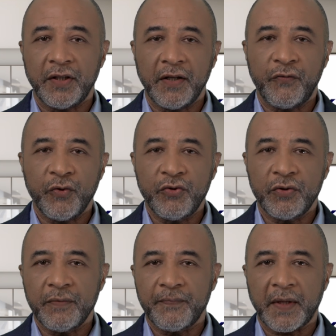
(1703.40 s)
in the near
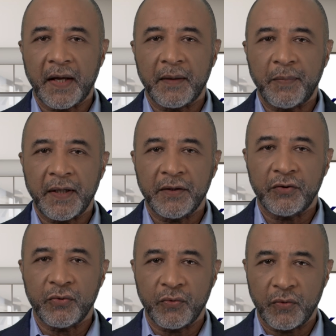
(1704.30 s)
future, I
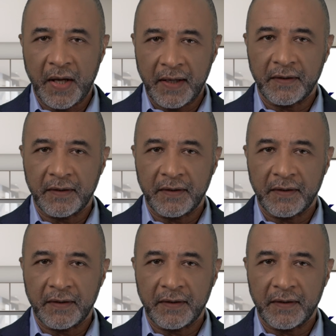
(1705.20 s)
plan to